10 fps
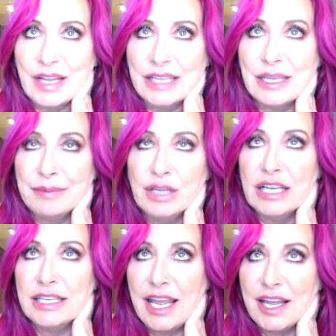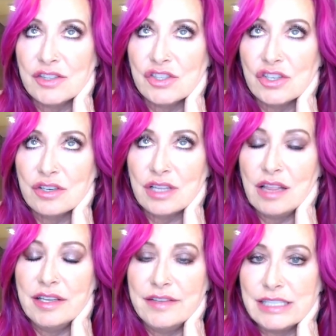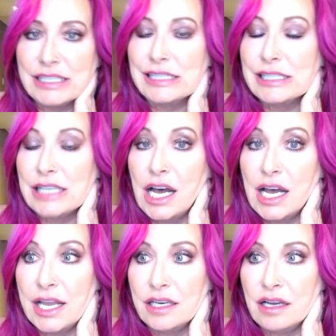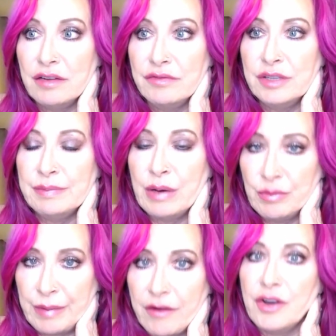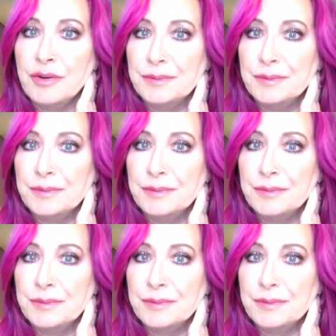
It's a blood cancer that lives inside of the bone marrow.